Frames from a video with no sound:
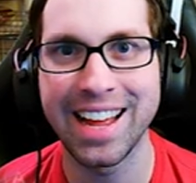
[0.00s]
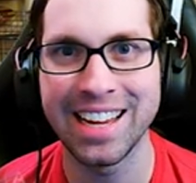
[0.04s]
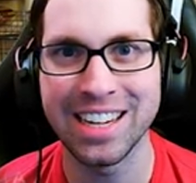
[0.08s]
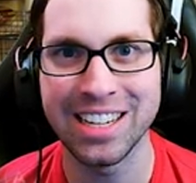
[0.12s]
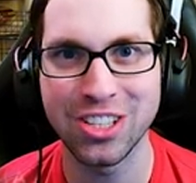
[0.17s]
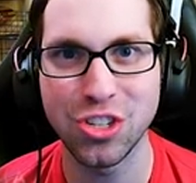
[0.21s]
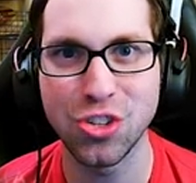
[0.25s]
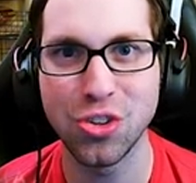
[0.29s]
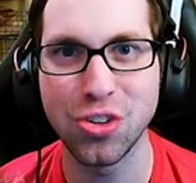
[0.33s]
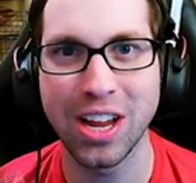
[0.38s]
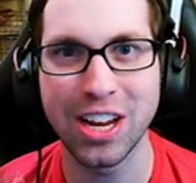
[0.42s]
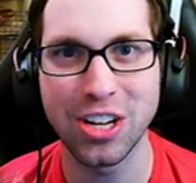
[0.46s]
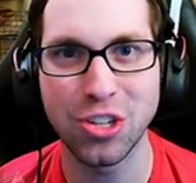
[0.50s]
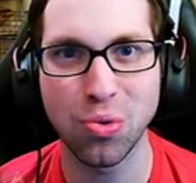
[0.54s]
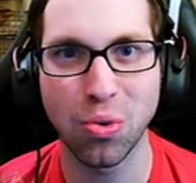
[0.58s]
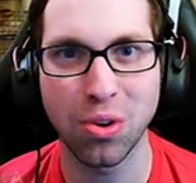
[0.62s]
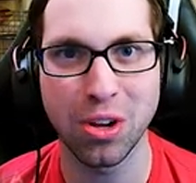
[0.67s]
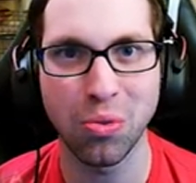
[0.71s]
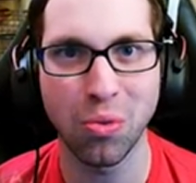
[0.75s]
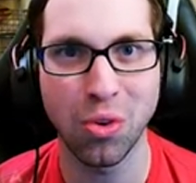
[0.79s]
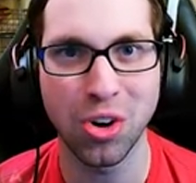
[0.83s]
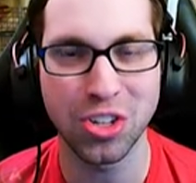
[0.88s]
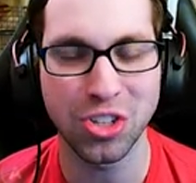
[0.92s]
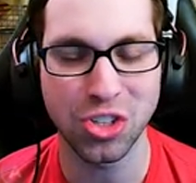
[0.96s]
in
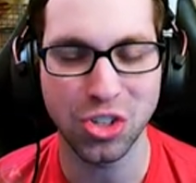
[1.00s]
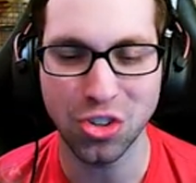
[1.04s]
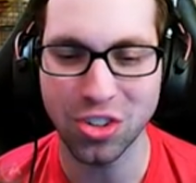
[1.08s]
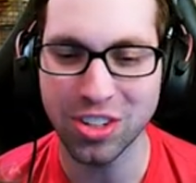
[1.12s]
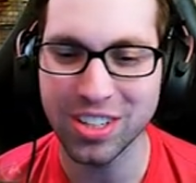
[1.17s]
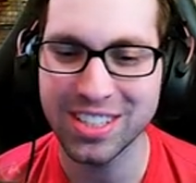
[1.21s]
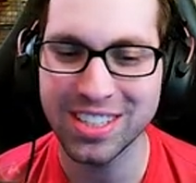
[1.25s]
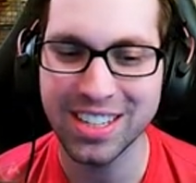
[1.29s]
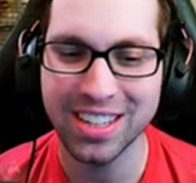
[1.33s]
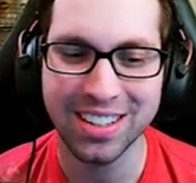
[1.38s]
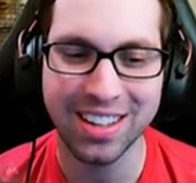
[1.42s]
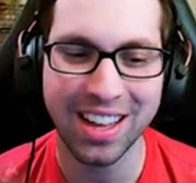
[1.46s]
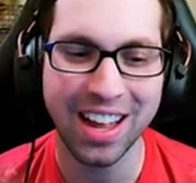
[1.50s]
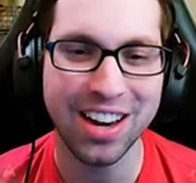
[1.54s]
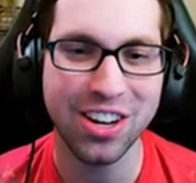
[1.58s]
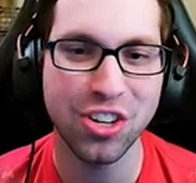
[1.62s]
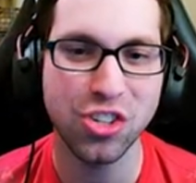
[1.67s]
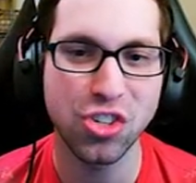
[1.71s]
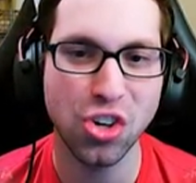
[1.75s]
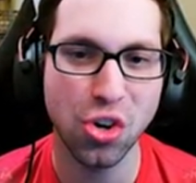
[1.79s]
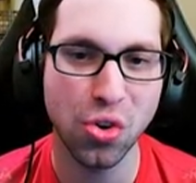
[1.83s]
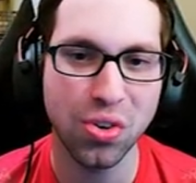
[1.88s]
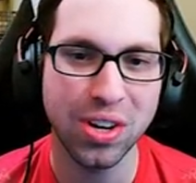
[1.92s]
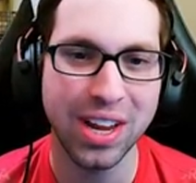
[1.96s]
2K21. So you're gonna see a lot of
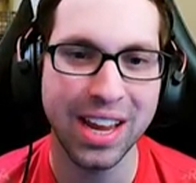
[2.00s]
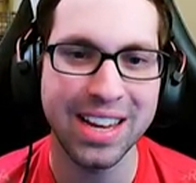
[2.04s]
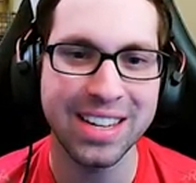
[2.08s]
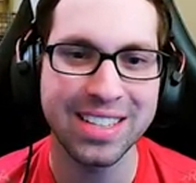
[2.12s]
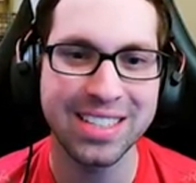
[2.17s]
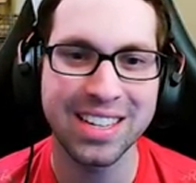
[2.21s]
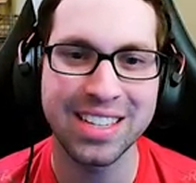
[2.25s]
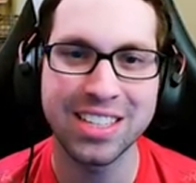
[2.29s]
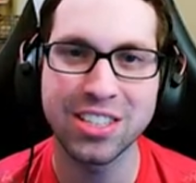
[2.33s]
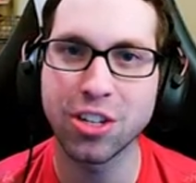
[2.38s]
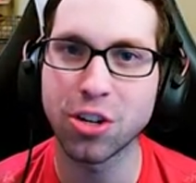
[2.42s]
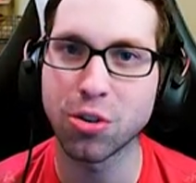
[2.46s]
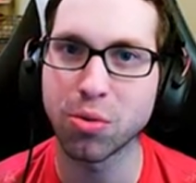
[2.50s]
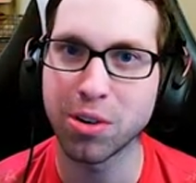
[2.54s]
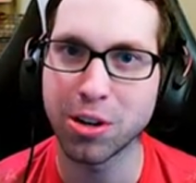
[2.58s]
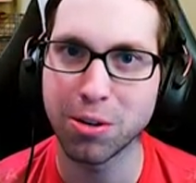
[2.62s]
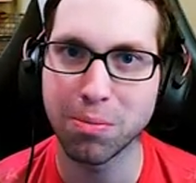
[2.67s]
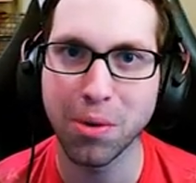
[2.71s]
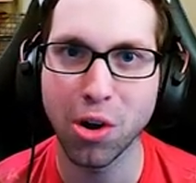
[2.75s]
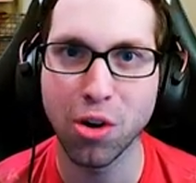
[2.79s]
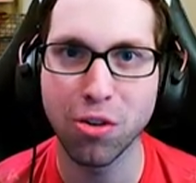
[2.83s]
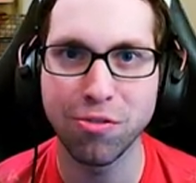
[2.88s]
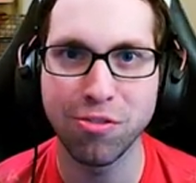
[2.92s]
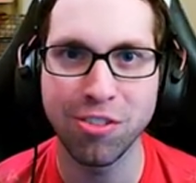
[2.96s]
showcases, career
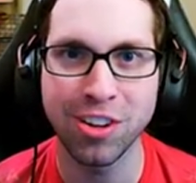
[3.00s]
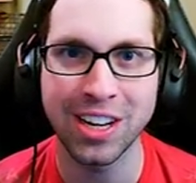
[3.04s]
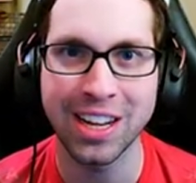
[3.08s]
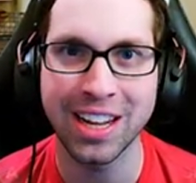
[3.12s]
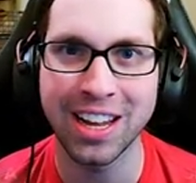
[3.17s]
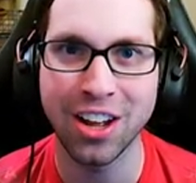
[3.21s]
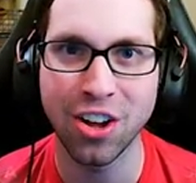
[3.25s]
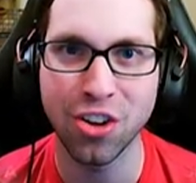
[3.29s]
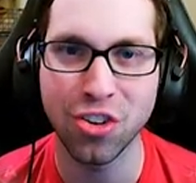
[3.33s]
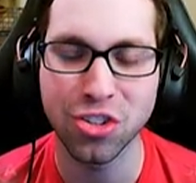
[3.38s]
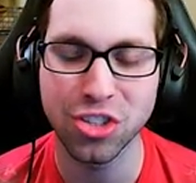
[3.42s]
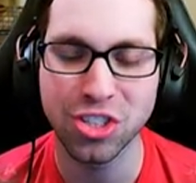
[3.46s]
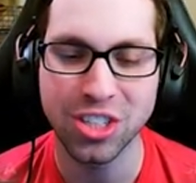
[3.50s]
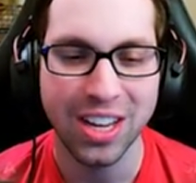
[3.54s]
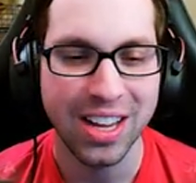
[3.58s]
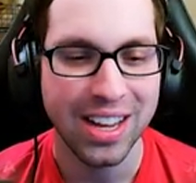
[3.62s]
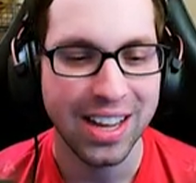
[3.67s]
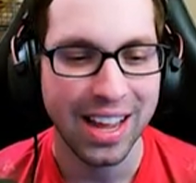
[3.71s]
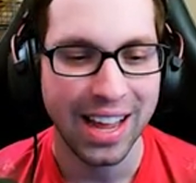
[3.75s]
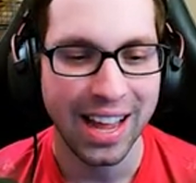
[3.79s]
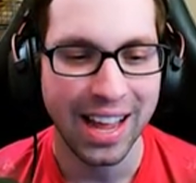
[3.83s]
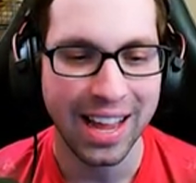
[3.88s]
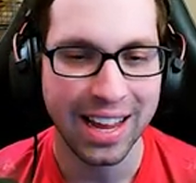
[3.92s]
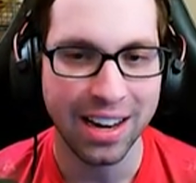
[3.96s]
mode videos,
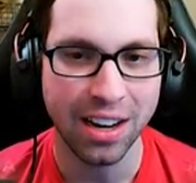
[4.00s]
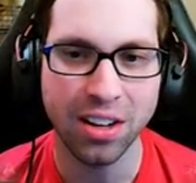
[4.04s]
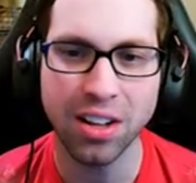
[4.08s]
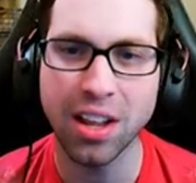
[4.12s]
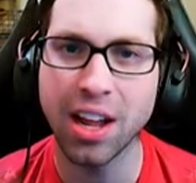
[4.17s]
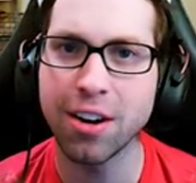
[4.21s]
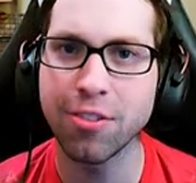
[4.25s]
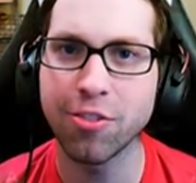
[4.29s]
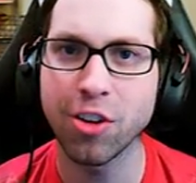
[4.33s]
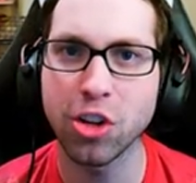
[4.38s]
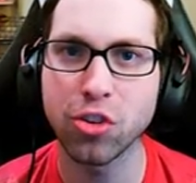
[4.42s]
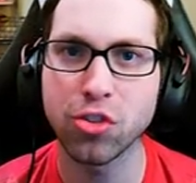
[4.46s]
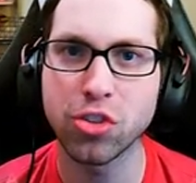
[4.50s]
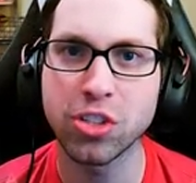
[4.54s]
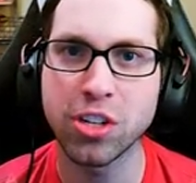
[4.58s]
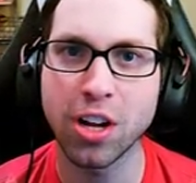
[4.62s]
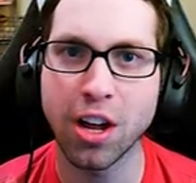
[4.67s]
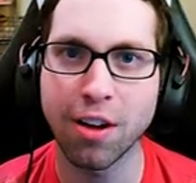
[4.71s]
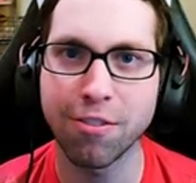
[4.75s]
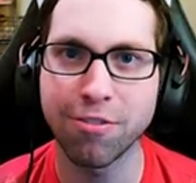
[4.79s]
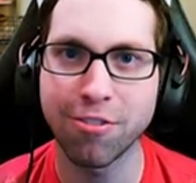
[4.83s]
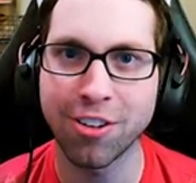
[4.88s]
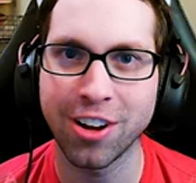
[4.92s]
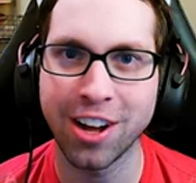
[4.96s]
and a lot of other
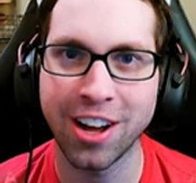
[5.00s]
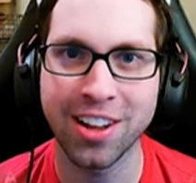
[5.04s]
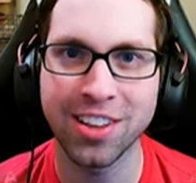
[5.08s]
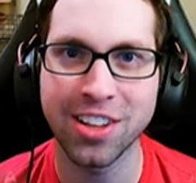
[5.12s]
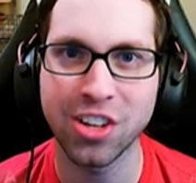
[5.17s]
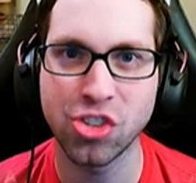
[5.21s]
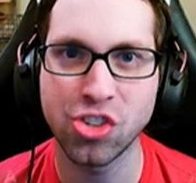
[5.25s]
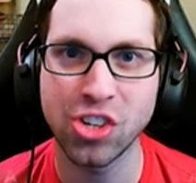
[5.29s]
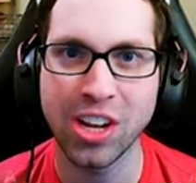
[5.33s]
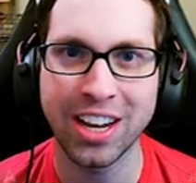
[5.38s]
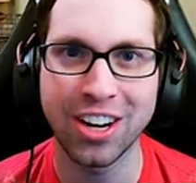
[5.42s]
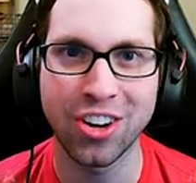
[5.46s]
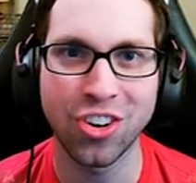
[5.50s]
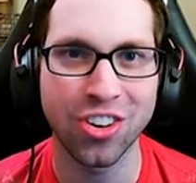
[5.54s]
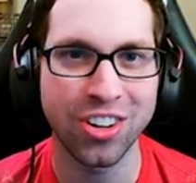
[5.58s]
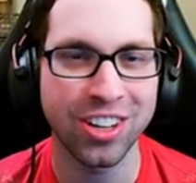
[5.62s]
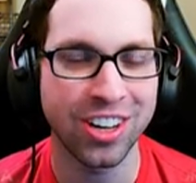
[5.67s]
stuff on the channel.